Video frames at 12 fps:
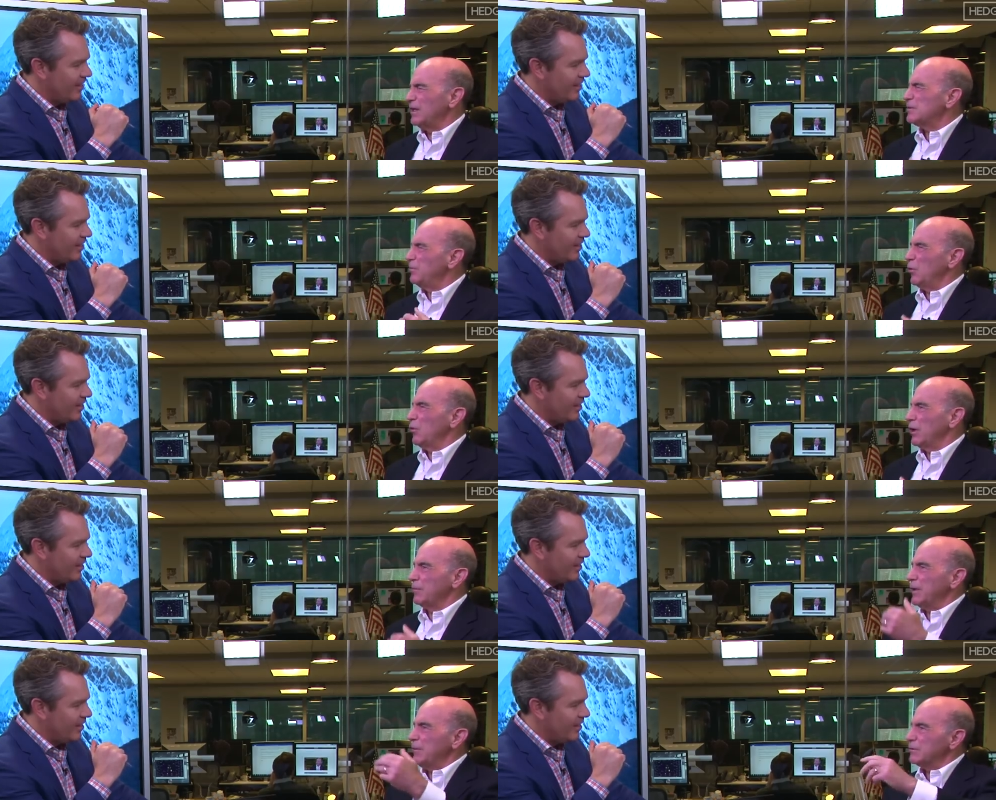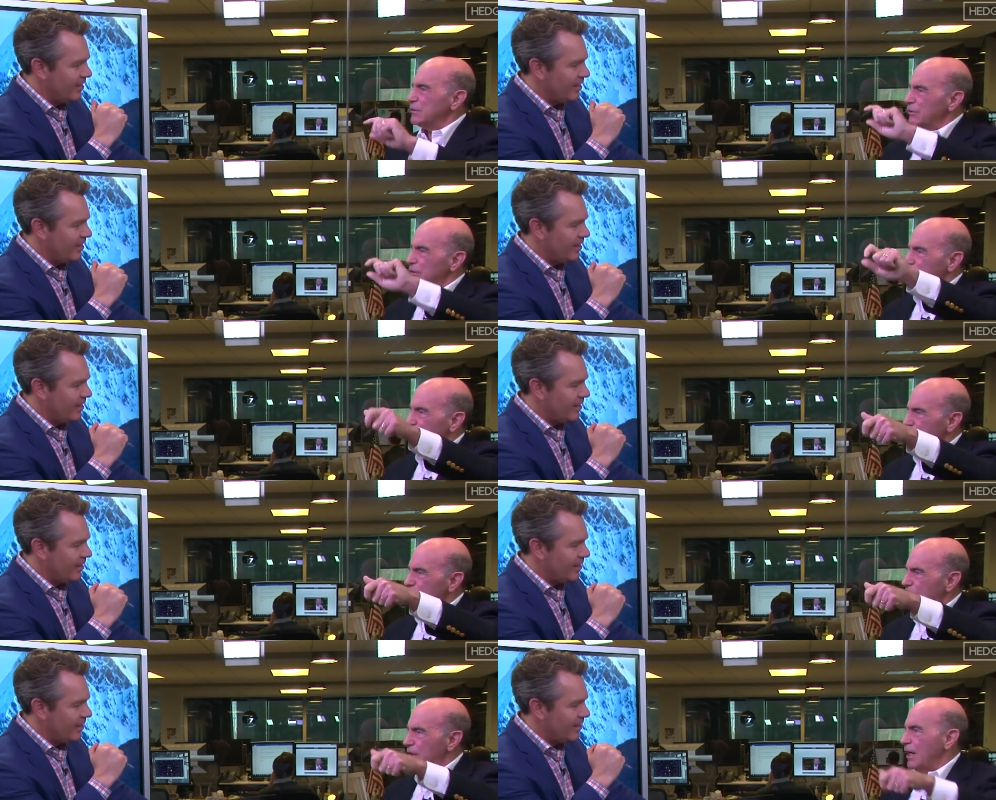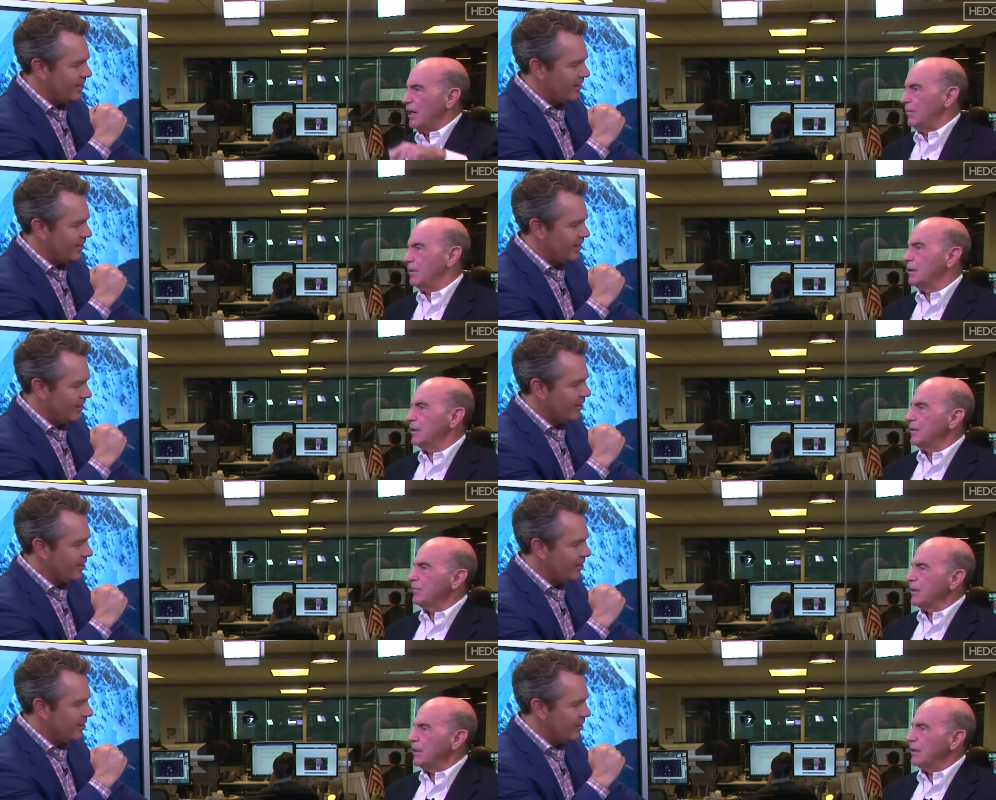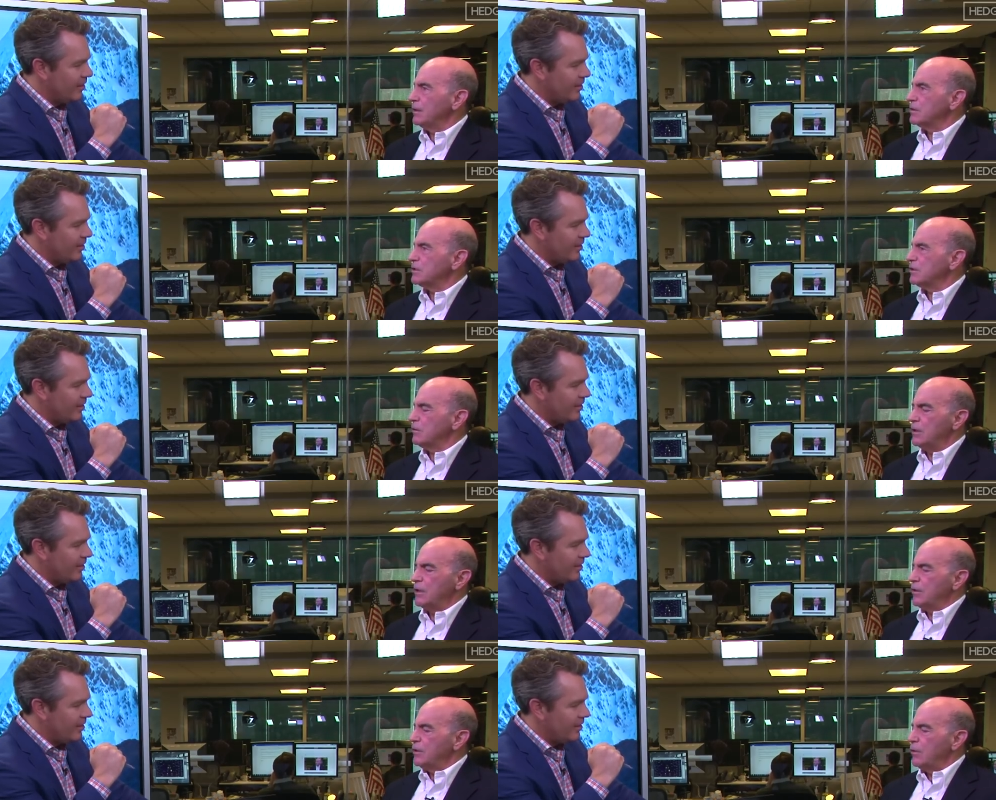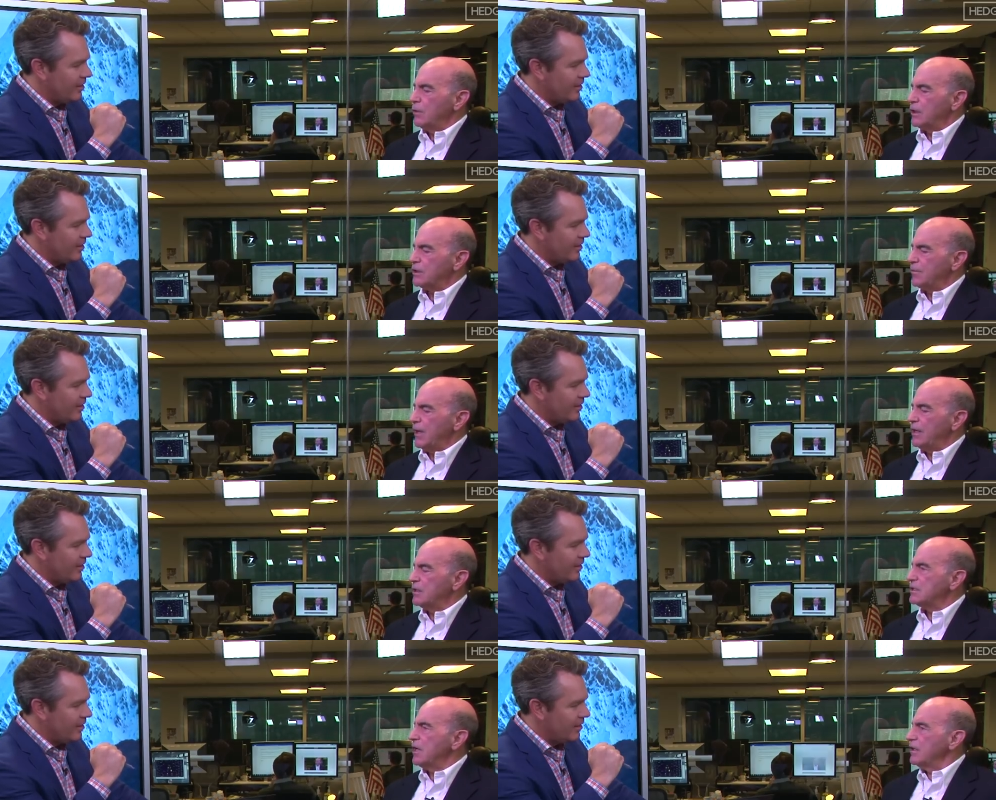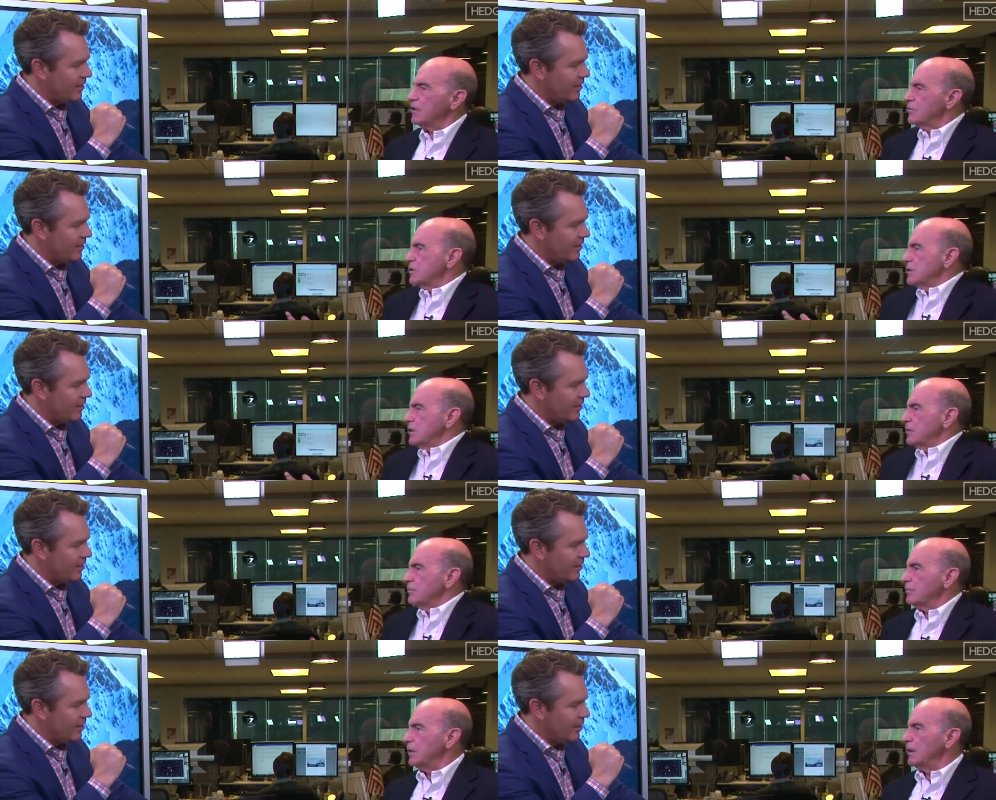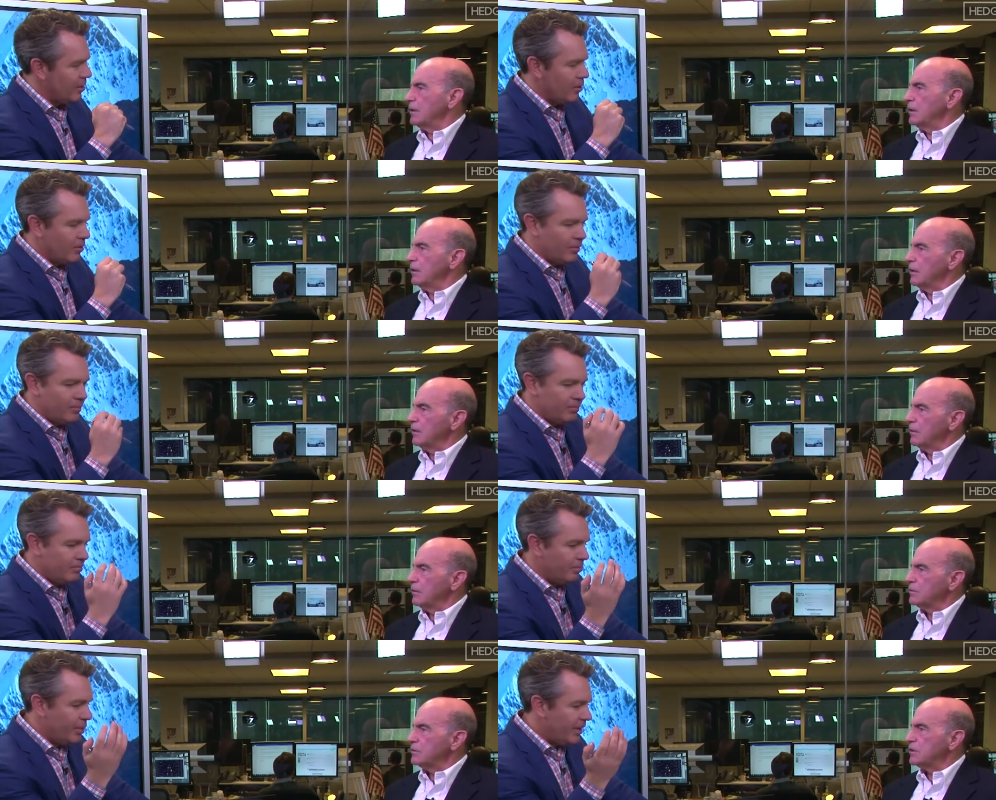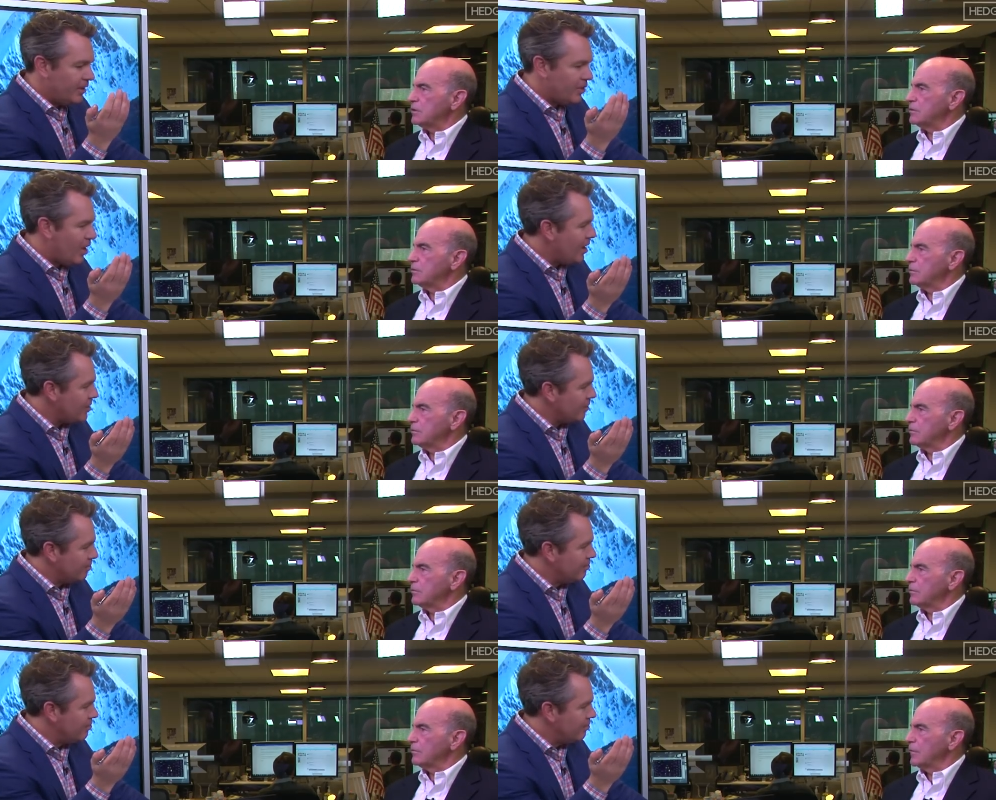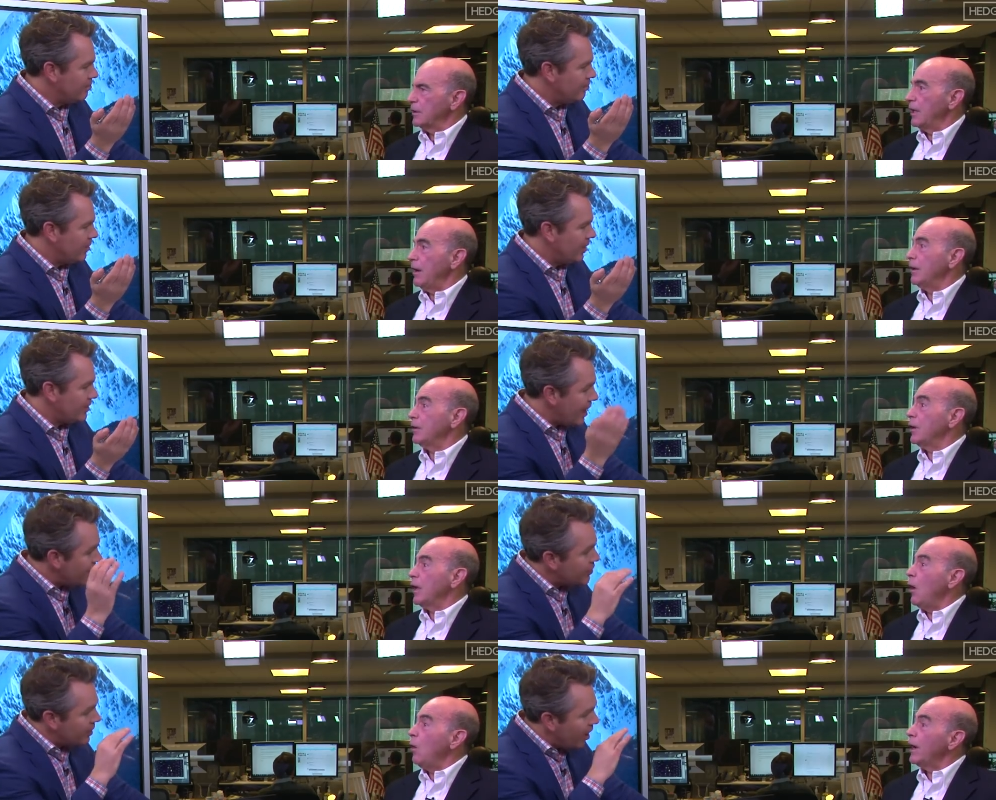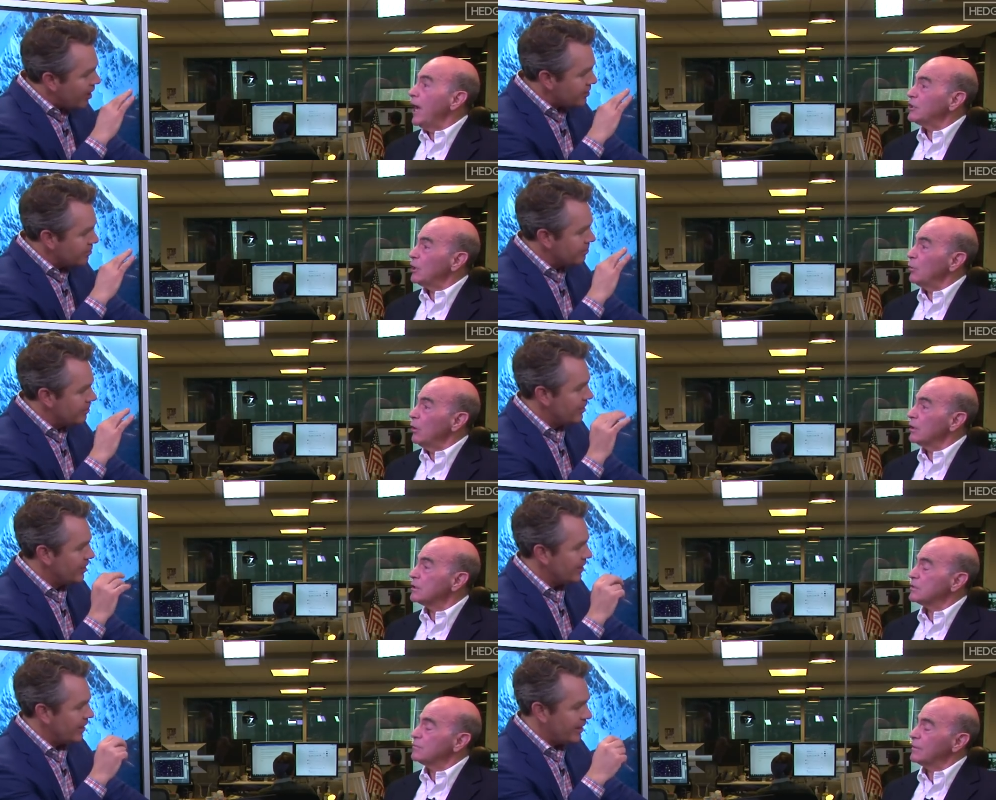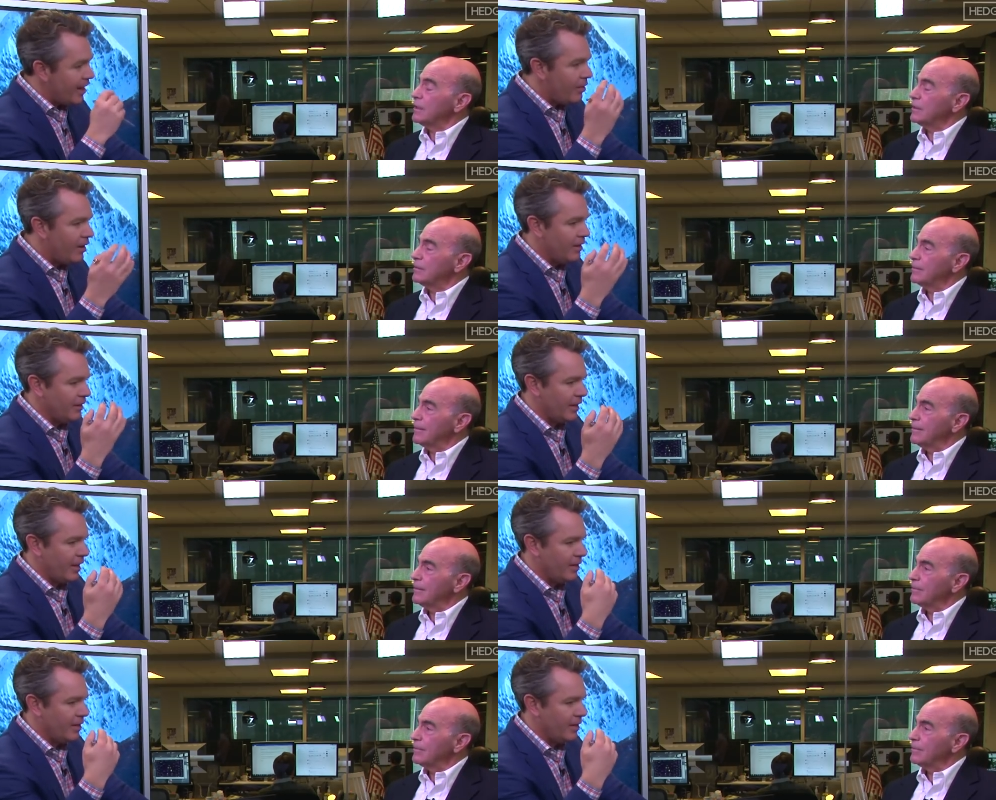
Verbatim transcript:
Speaker 1: That's boring. People turn, turn the knob. Yeah. Uh, so no one gets paid. It's not interesting. And
Speaker 2: But it's awesome. Yeah, it's actually oh, it awesome. actually works. Like now, yeah. I like